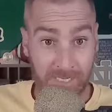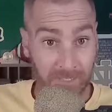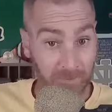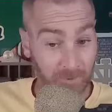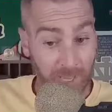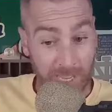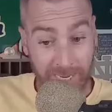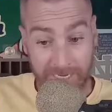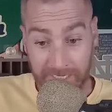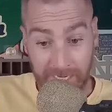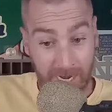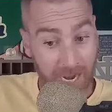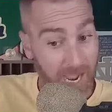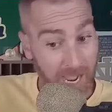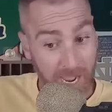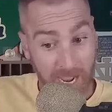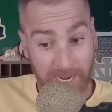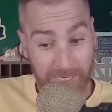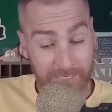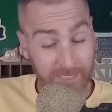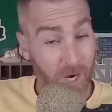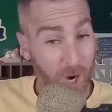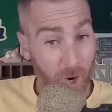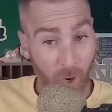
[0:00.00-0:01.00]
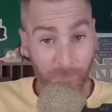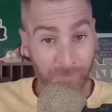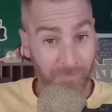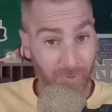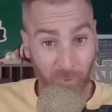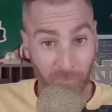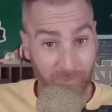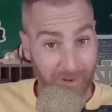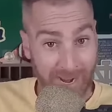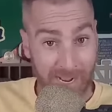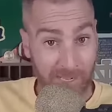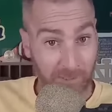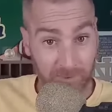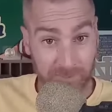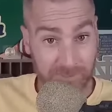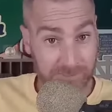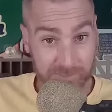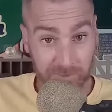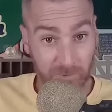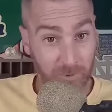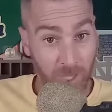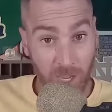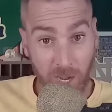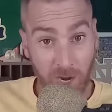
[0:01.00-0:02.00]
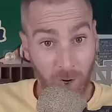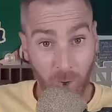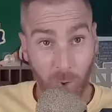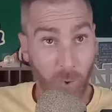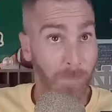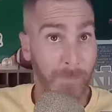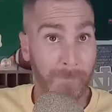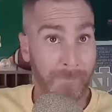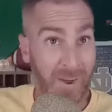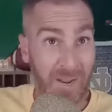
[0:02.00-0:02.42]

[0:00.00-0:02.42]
Like, I know morale is low,